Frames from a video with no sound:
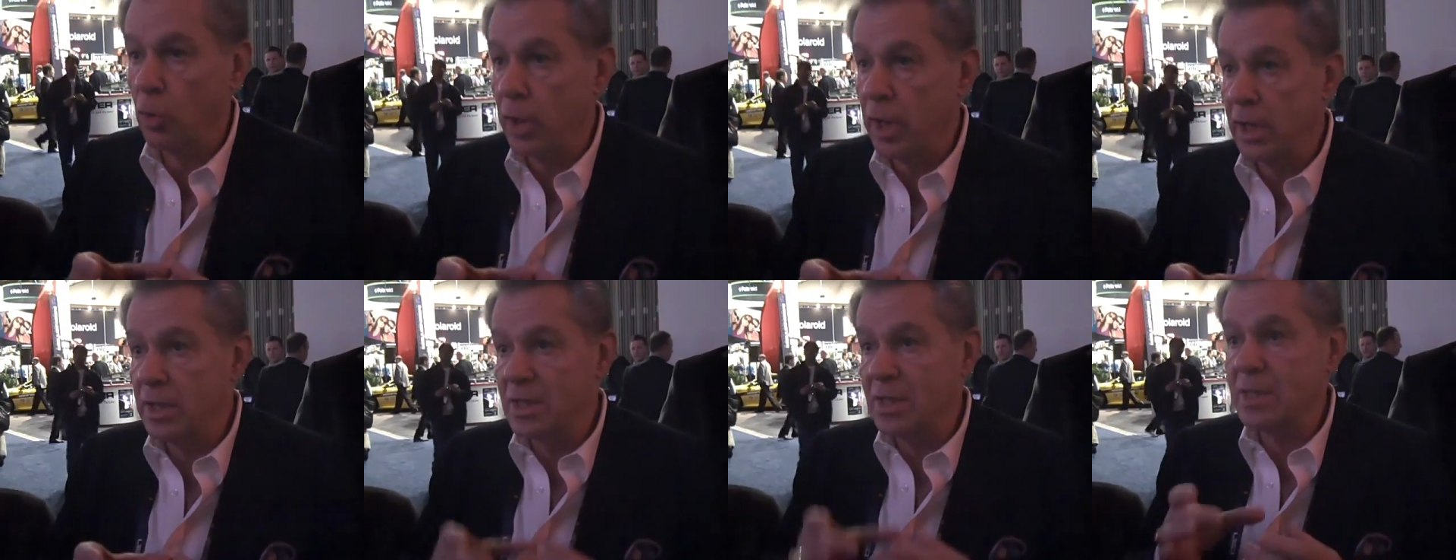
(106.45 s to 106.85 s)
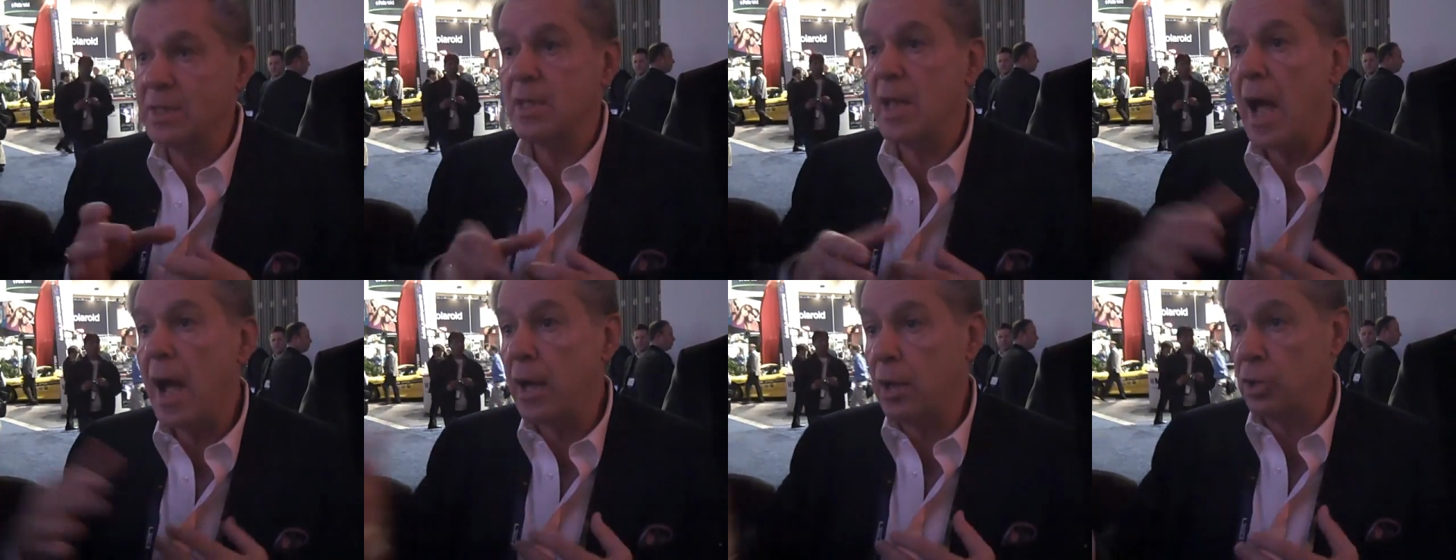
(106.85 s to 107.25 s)
OLEDs
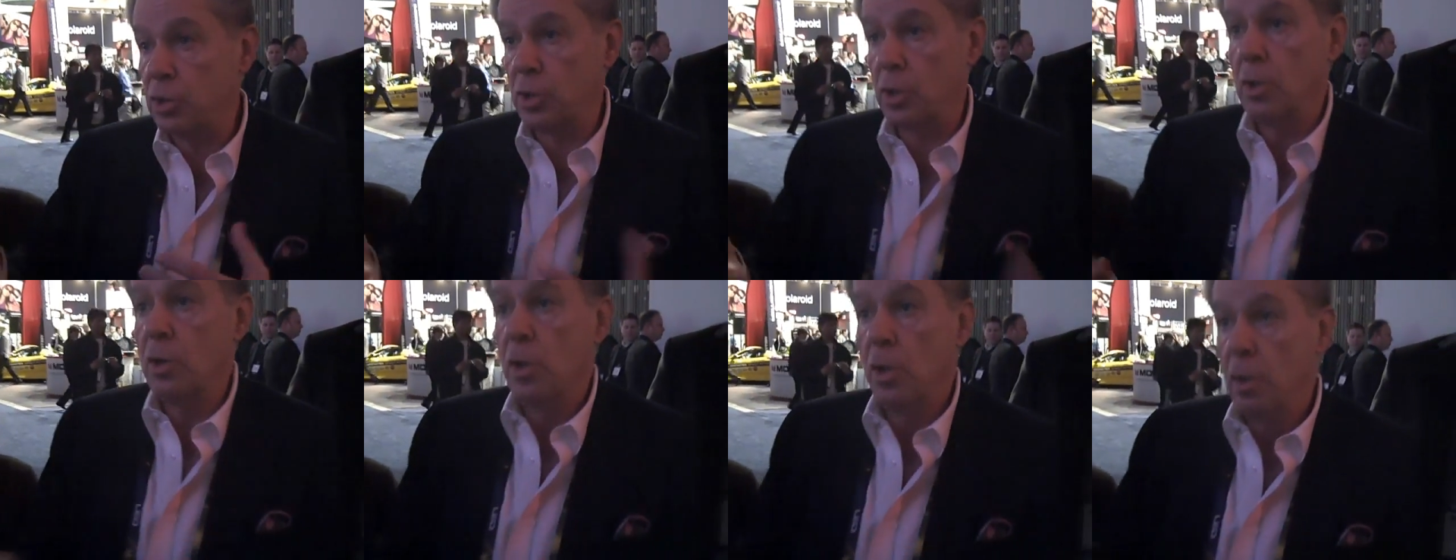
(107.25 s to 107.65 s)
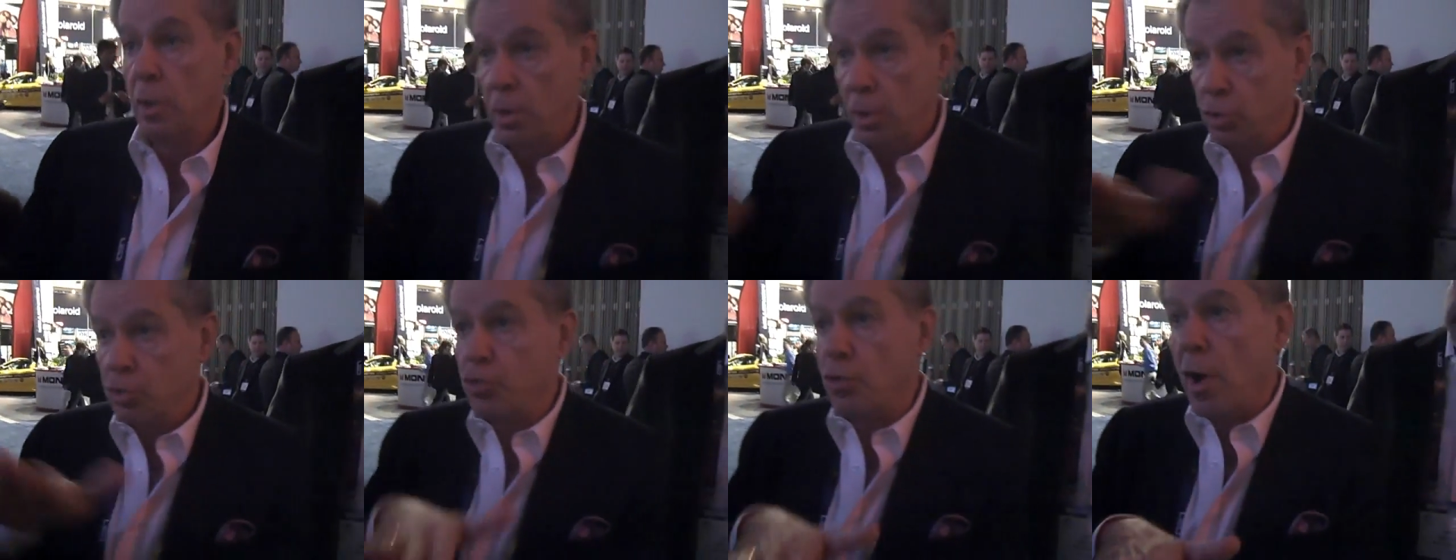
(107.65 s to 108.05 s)
stacked,
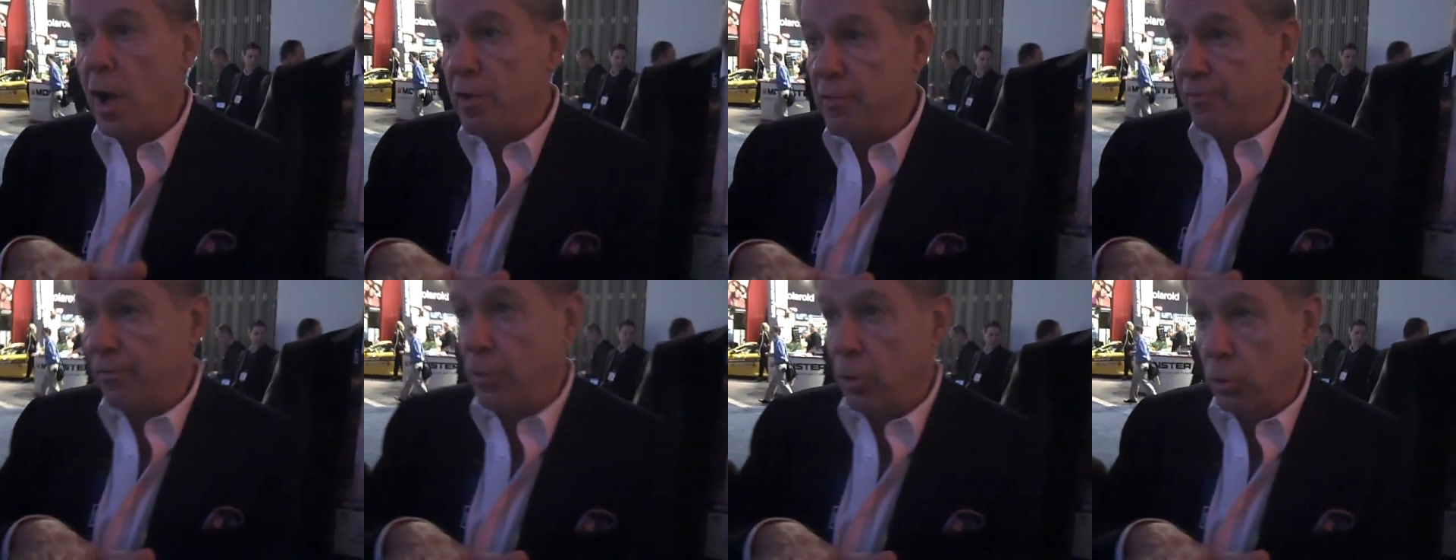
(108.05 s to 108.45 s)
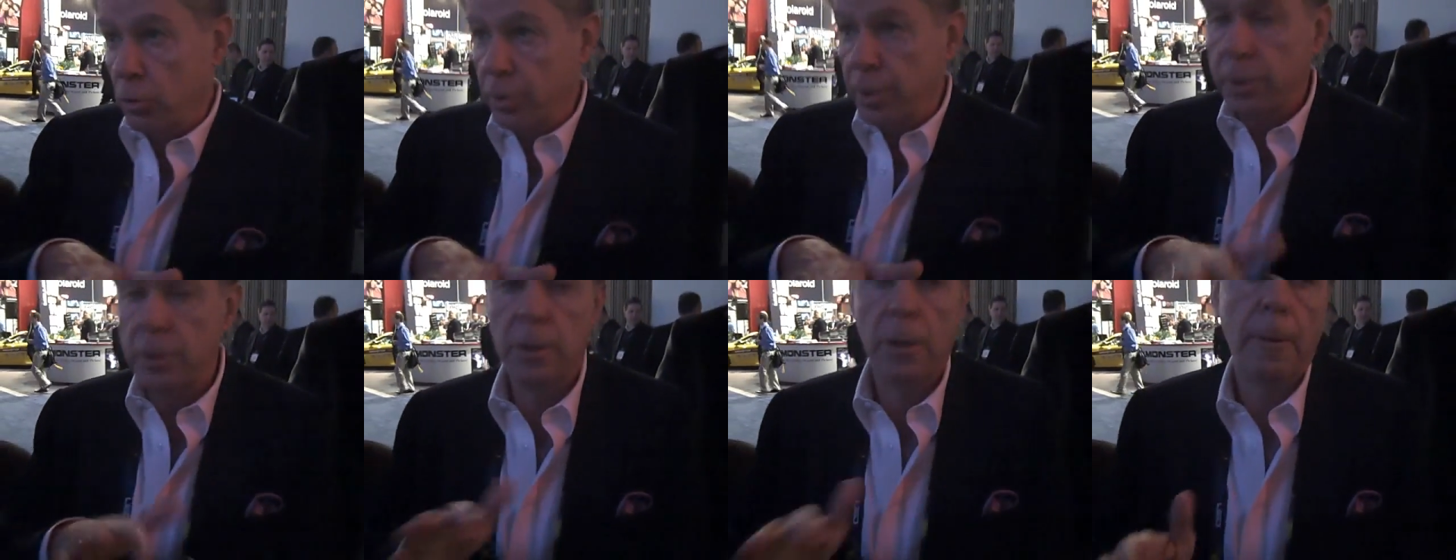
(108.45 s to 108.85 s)

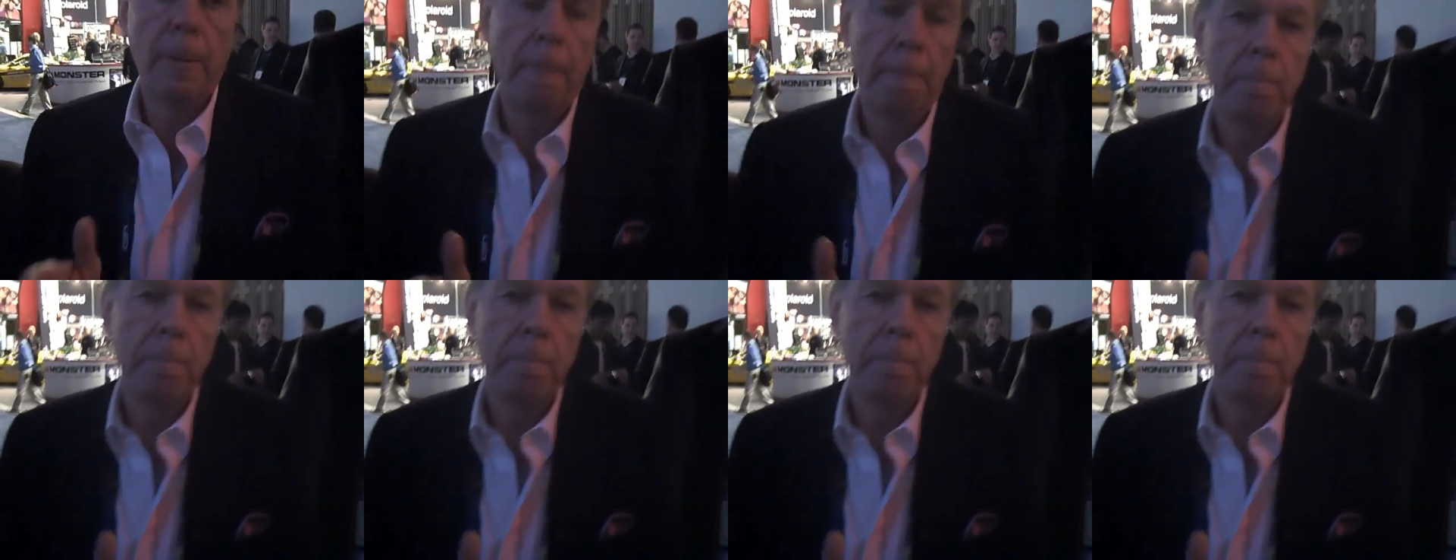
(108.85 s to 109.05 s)
tri-folded,